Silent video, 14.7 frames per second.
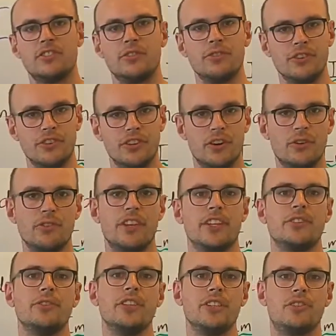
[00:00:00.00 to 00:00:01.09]
So you know
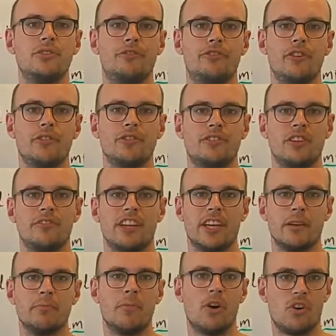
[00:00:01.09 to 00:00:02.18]
that you need to focus on
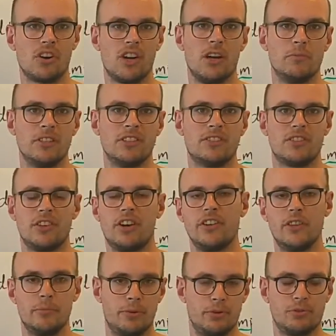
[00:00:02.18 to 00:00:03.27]
getting more comments
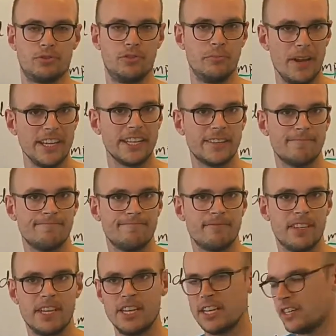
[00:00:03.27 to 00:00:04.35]
on the post you make.
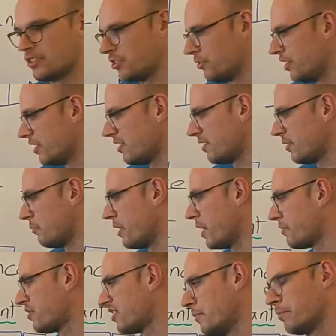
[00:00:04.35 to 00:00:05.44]
So this is a way
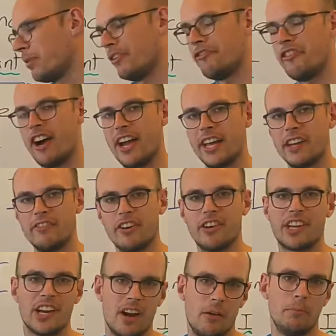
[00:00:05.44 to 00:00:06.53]
of simplifying a
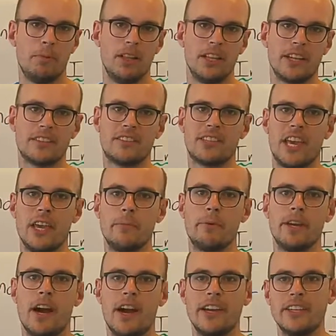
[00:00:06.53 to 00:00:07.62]
very complex
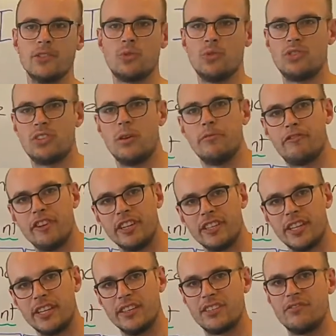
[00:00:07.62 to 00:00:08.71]
KPI into something
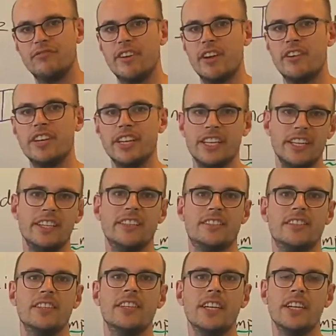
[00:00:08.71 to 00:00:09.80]
that is very
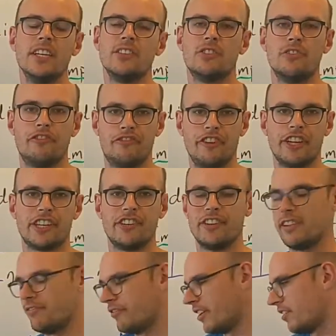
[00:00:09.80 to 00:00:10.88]
easy to figure
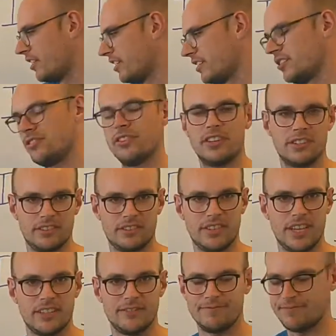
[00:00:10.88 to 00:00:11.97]
and very easy to
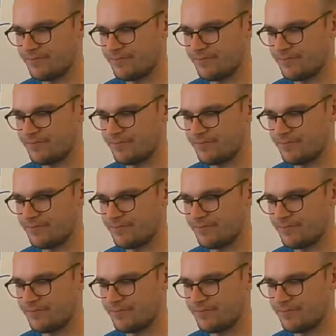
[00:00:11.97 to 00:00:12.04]
understand.